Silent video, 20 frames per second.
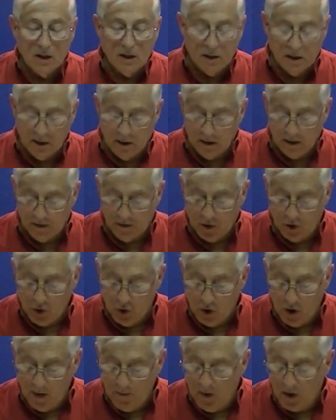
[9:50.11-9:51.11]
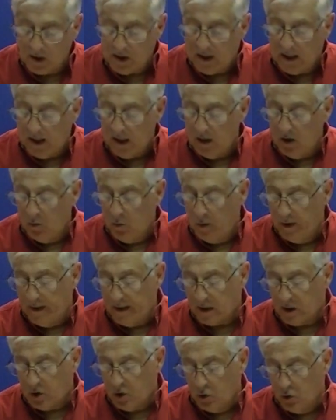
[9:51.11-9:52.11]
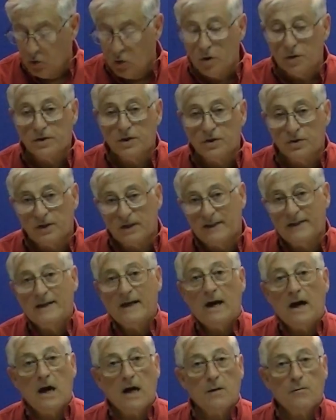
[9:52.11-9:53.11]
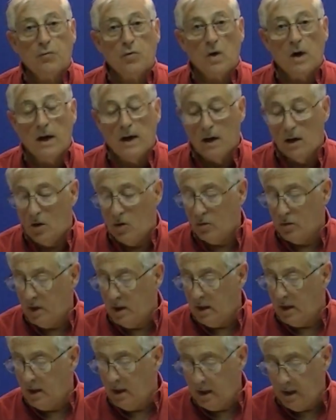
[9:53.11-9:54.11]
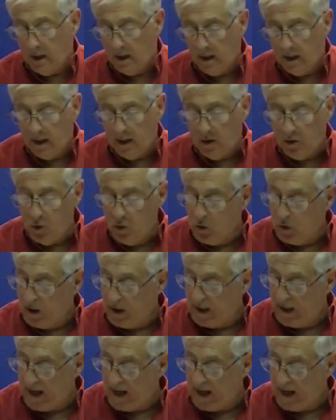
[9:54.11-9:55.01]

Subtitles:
The normal color when it cures is a dark brown, and you can